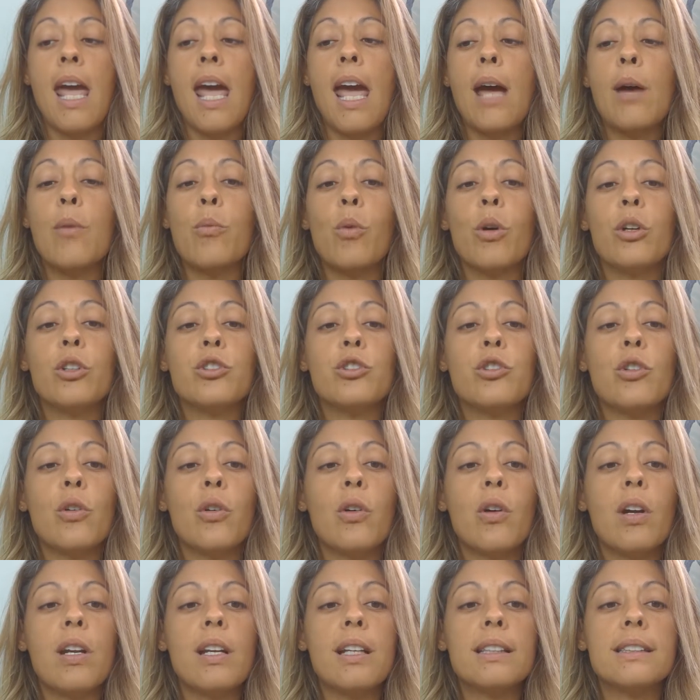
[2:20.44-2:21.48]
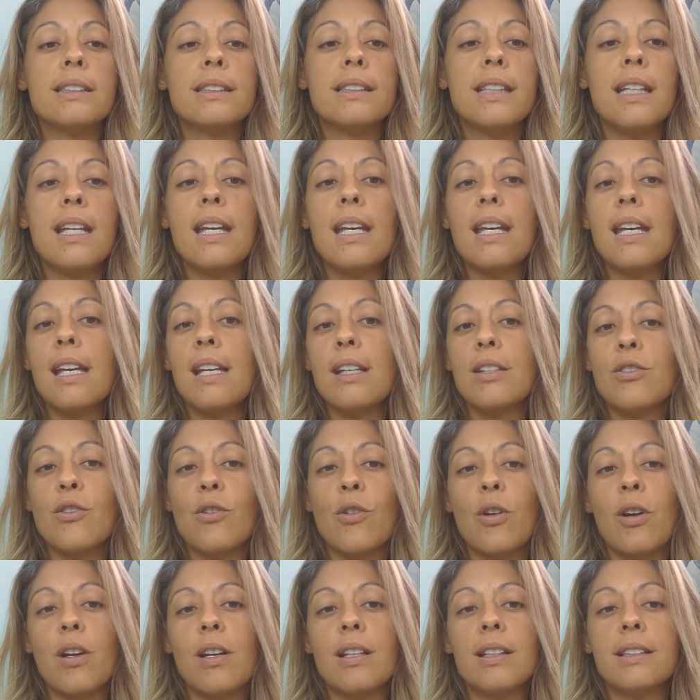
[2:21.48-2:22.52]
and what you're going to see is
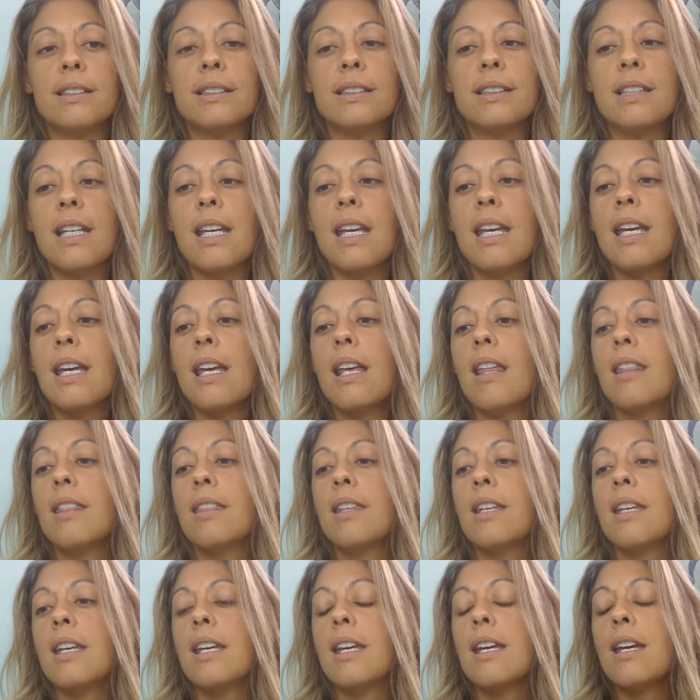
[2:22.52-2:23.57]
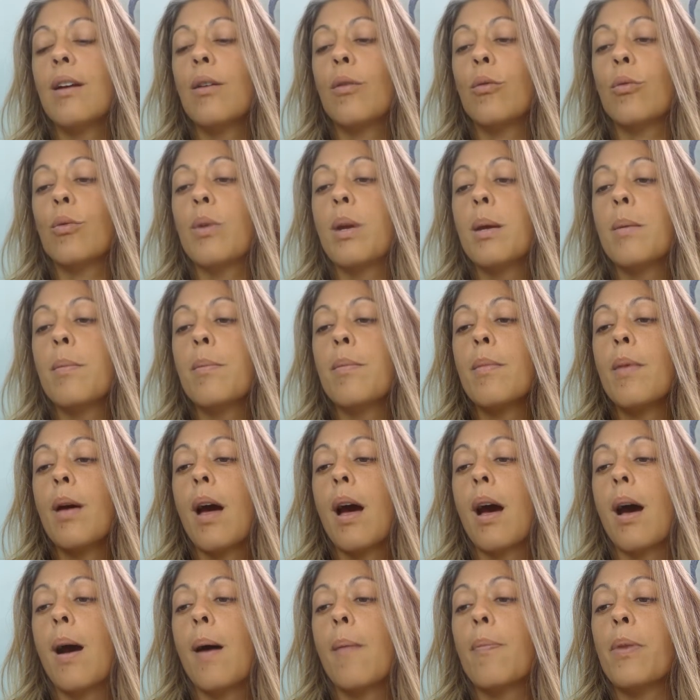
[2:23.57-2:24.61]
you're going to see the
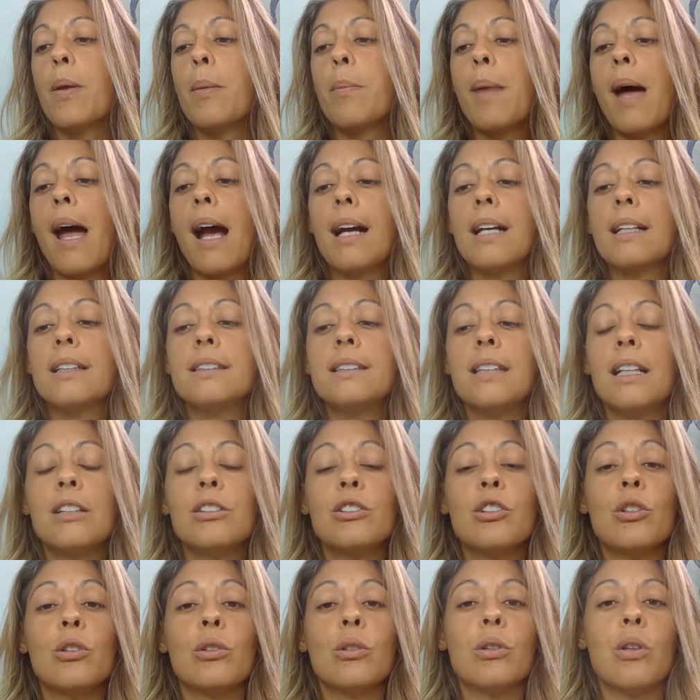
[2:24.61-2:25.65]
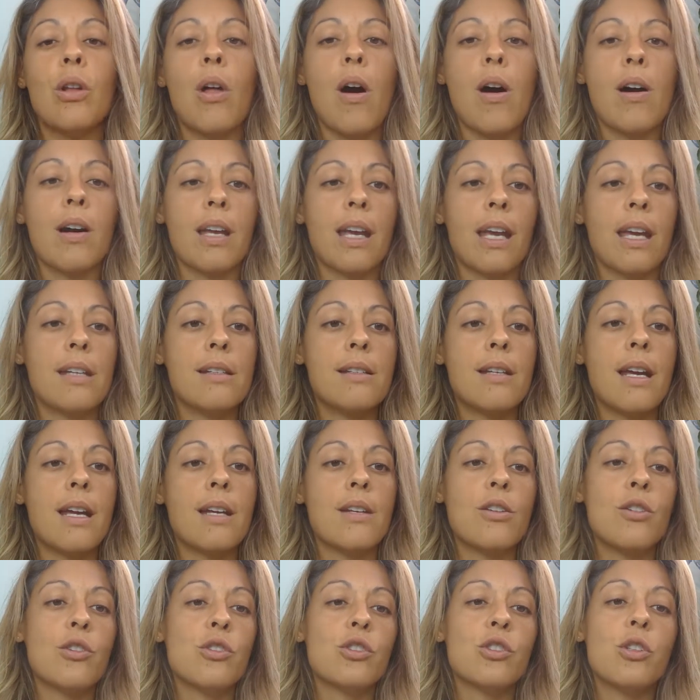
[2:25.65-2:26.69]
Max Center login,
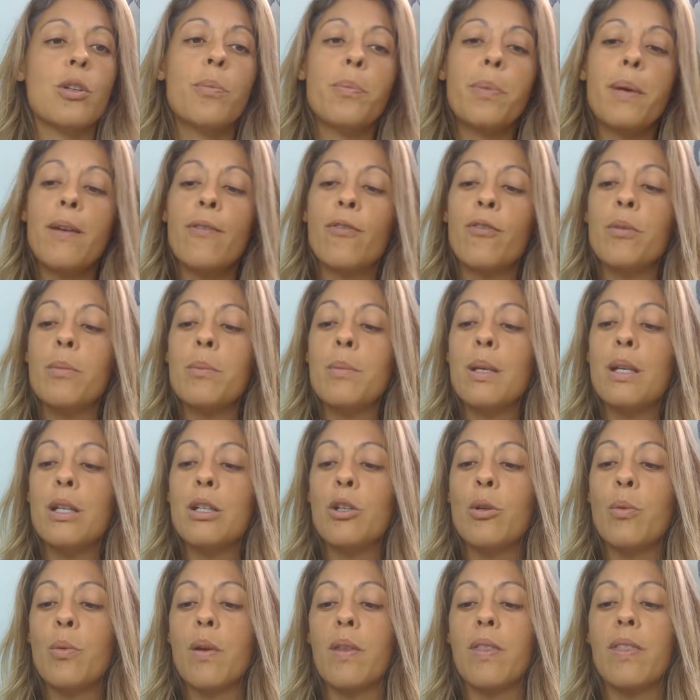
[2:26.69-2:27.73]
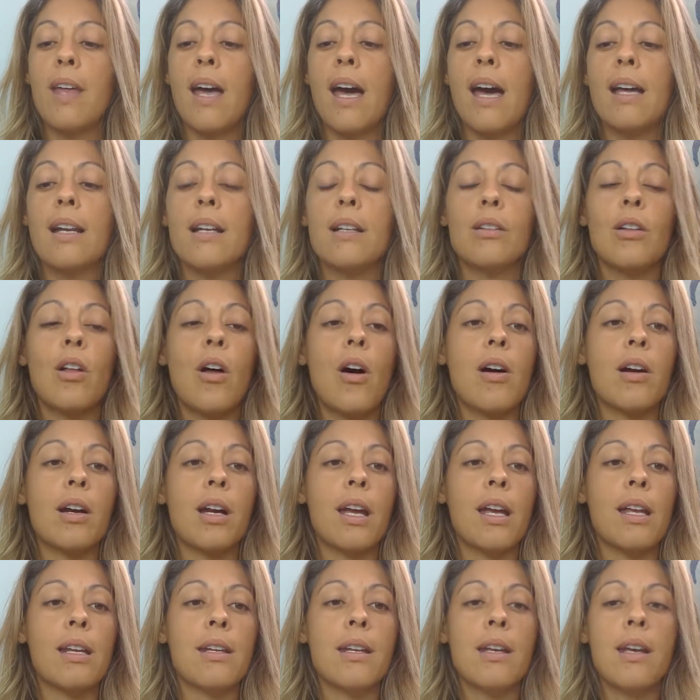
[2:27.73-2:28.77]
and you should be familiar with that
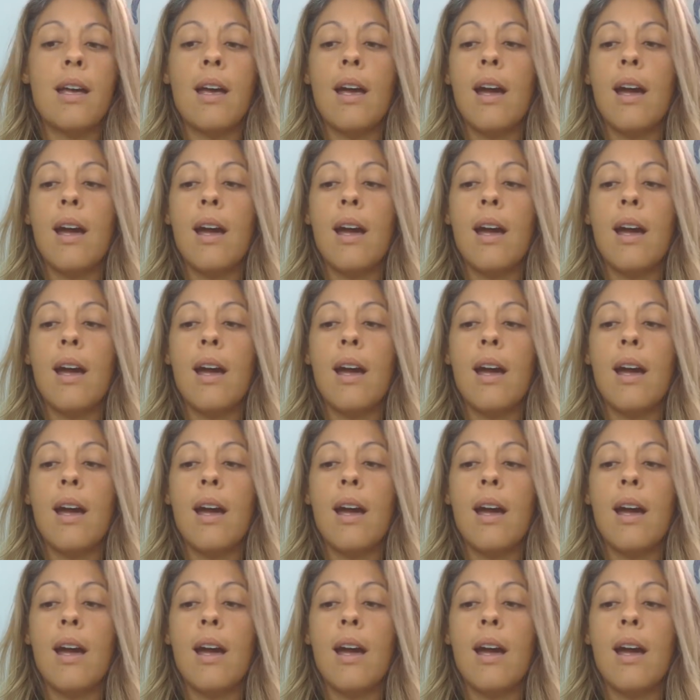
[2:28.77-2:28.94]
login.